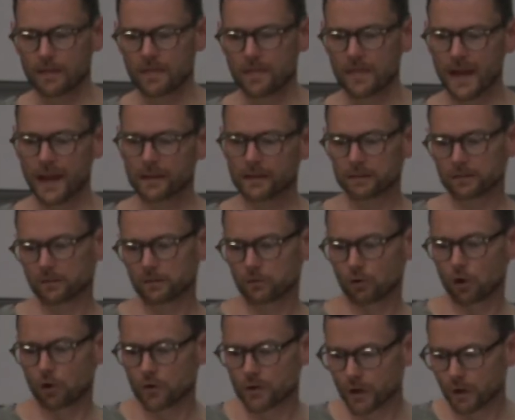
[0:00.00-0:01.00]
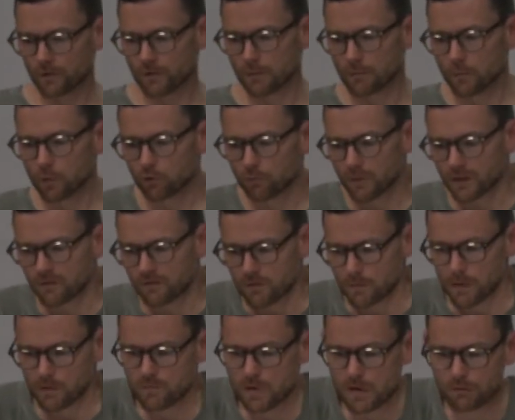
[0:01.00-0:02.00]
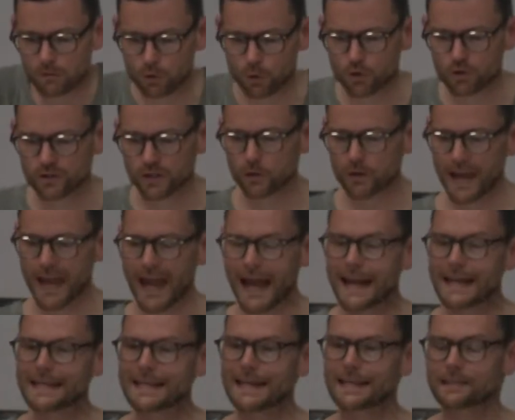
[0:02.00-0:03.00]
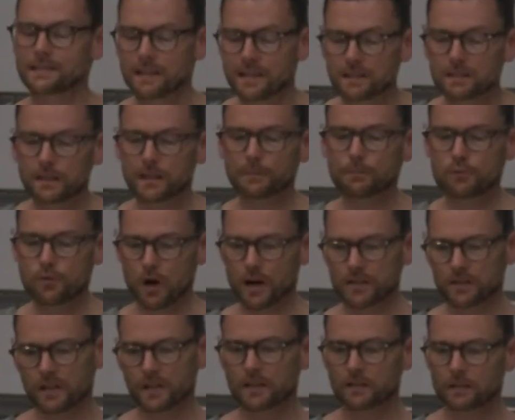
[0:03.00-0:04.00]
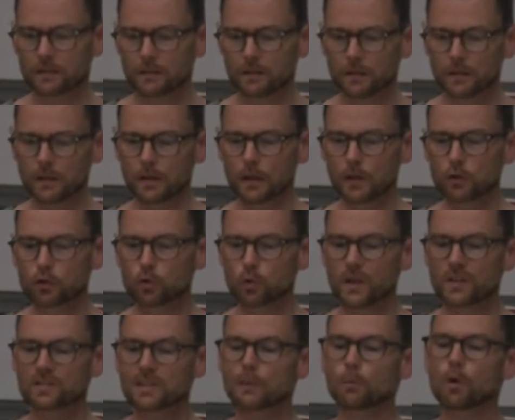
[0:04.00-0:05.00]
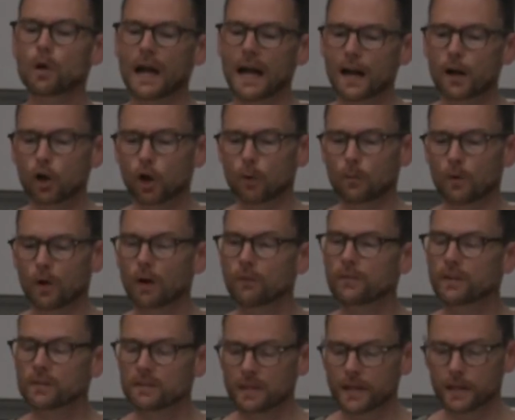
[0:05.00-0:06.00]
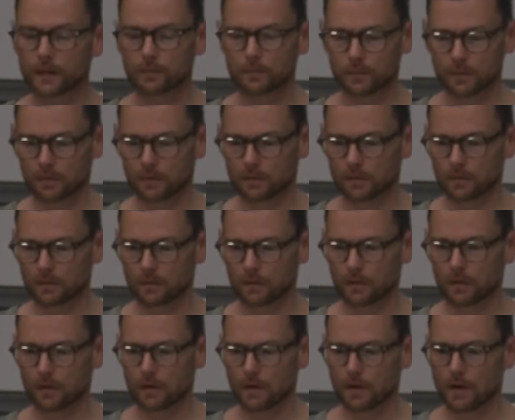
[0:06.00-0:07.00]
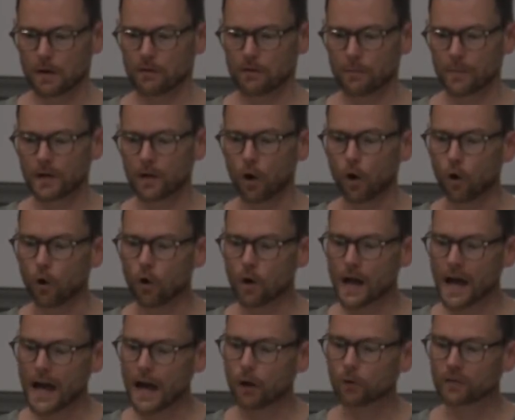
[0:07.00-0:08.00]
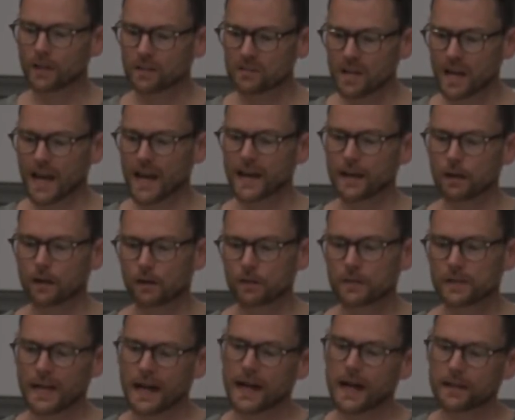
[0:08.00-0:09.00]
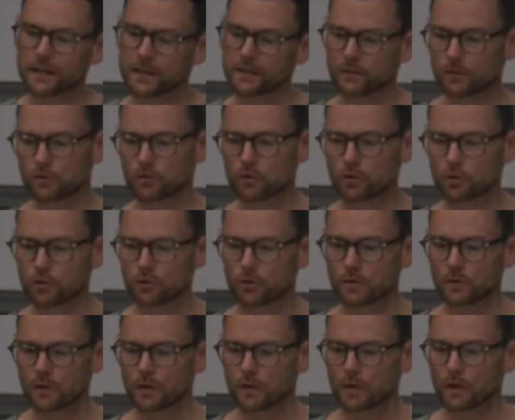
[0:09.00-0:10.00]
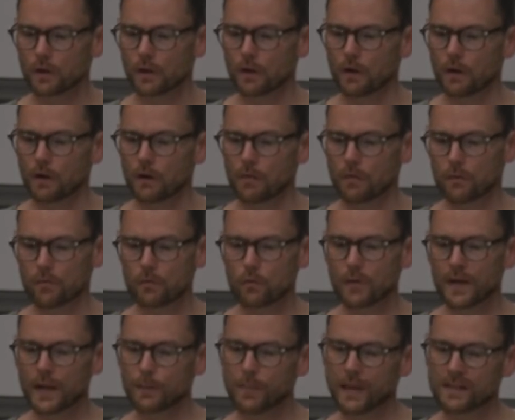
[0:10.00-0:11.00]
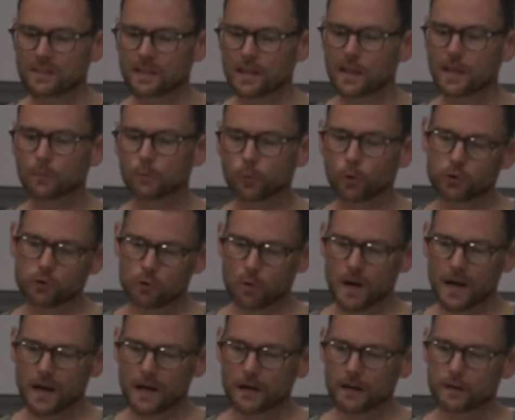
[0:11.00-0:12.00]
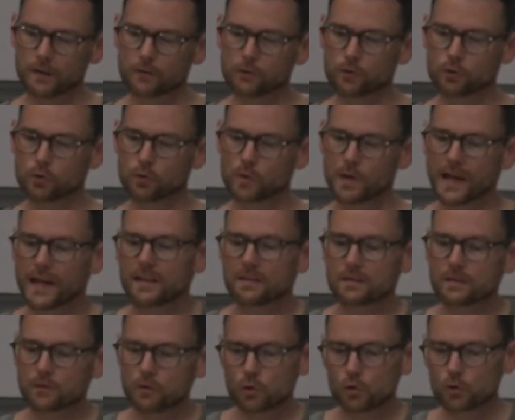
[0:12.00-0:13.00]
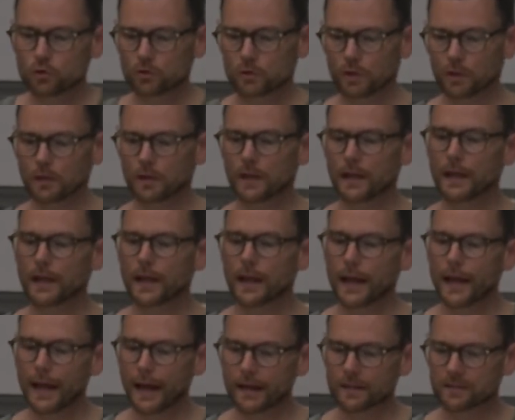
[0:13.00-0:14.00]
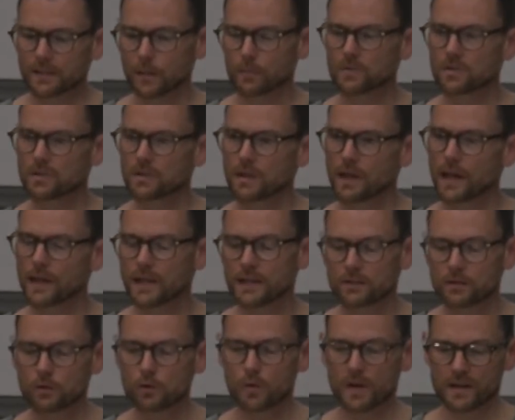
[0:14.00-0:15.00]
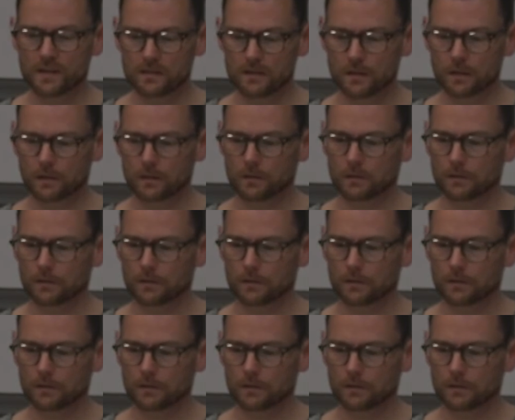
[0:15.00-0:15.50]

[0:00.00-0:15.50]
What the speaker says: That is the story of the movement from a revolutionary anti-artistic project to a simulacrum of the same, from an all-out attack on the art institution through a petit bourgeois to institutional accept and integration,